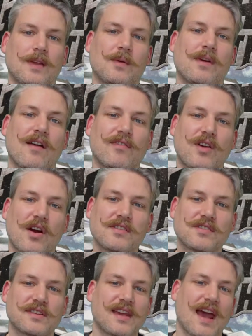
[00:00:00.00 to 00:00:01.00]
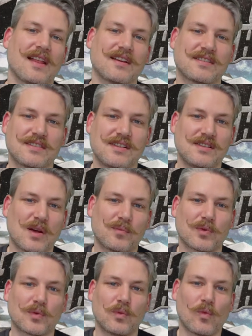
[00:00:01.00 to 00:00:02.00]
Here we have Guardians of the Galaxy
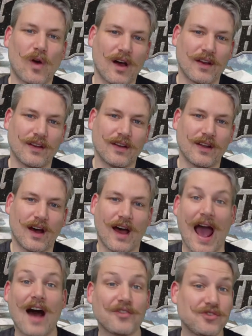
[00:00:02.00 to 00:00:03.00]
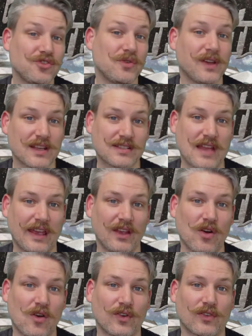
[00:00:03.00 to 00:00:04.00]
number 1. Al Ewing is
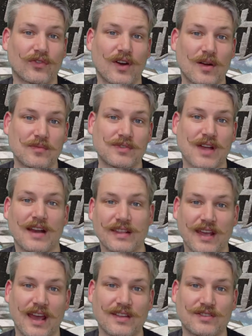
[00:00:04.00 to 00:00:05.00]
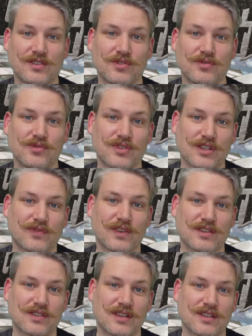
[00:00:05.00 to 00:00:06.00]
taking over from Johnny Cates, who just
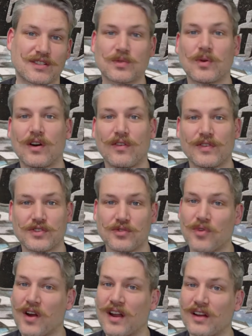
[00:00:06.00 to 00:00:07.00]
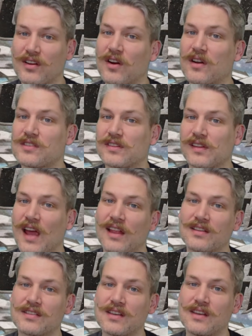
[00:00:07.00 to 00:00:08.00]
finished his 12-issue run on Guardians of the
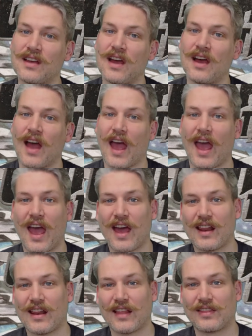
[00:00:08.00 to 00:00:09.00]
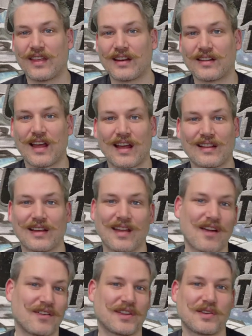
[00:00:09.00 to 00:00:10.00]
Galaxy. And at the end of that, like,
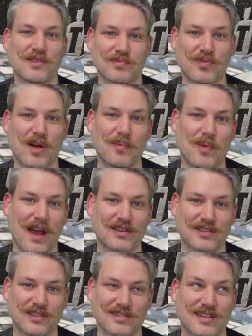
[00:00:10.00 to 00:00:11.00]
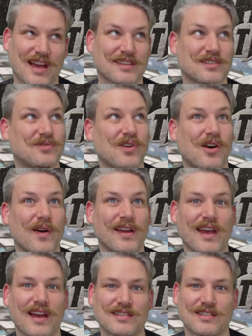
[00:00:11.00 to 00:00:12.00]
everything was brought back to the status quo, I
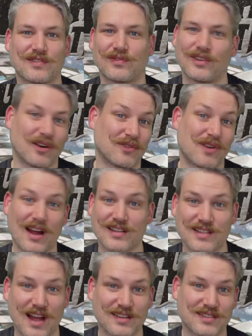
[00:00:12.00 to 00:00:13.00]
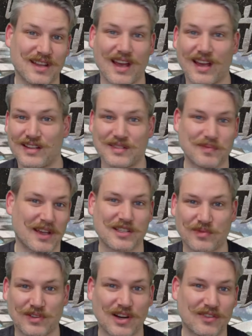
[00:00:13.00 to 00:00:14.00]
guess. You know, Rock is not dead. He's making
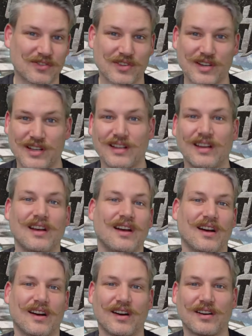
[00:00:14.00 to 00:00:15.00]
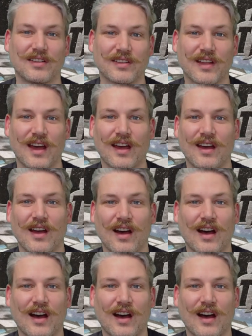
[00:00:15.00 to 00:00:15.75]
his recovery. All of that.